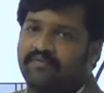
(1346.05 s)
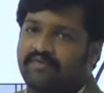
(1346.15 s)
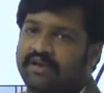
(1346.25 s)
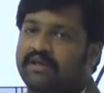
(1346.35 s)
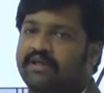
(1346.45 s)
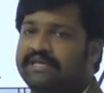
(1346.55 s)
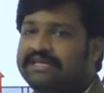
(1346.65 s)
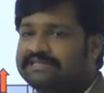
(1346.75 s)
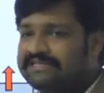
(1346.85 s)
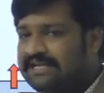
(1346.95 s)
for
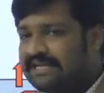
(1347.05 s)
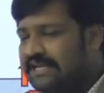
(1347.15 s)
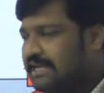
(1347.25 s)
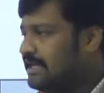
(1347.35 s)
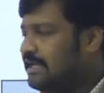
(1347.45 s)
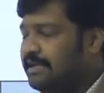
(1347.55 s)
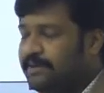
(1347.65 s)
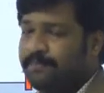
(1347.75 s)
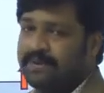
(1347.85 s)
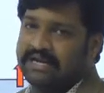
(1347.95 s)
easy
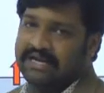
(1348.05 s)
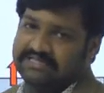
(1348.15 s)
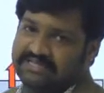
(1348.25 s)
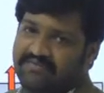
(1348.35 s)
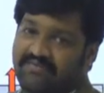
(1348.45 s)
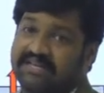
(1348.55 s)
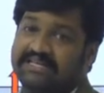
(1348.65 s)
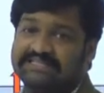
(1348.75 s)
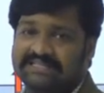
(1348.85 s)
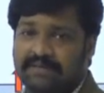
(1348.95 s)
impregnation
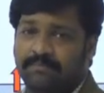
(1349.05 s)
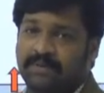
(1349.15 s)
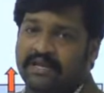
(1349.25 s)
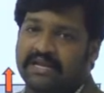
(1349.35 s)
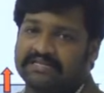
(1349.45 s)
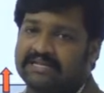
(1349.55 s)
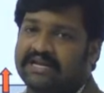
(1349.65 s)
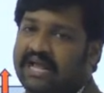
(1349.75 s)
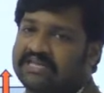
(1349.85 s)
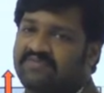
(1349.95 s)

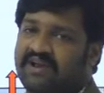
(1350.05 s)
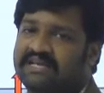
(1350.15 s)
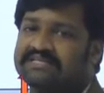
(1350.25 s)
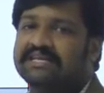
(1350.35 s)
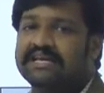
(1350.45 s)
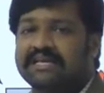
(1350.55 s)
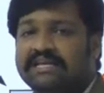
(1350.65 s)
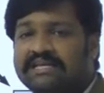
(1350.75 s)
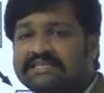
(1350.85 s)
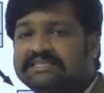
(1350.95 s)
as well as
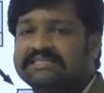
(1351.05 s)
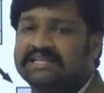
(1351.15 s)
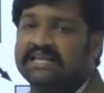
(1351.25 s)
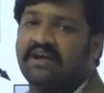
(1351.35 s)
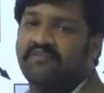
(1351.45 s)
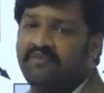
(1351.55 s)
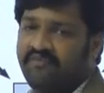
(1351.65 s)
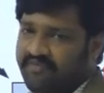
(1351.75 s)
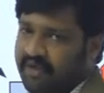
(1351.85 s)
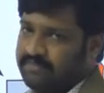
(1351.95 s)
easy sitting of
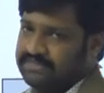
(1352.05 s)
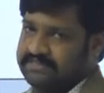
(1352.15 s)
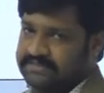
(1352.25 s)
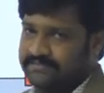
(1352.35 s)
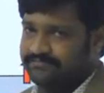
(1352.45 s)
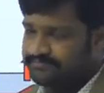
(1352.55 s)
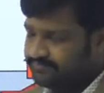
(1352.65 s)
our fibers.